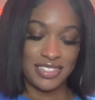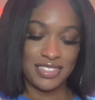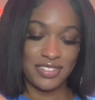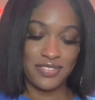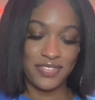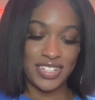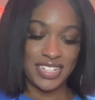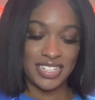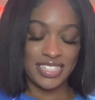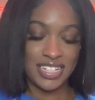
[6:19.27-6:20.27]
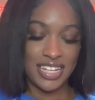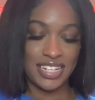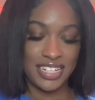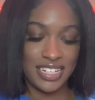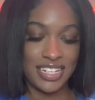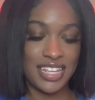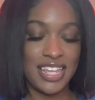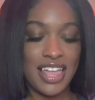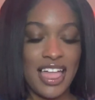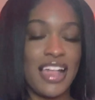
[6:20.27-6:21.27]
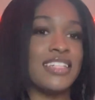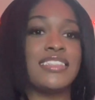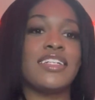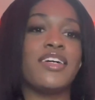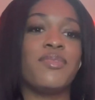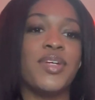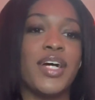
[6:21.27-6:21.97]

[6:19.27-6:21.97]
So excited. So when you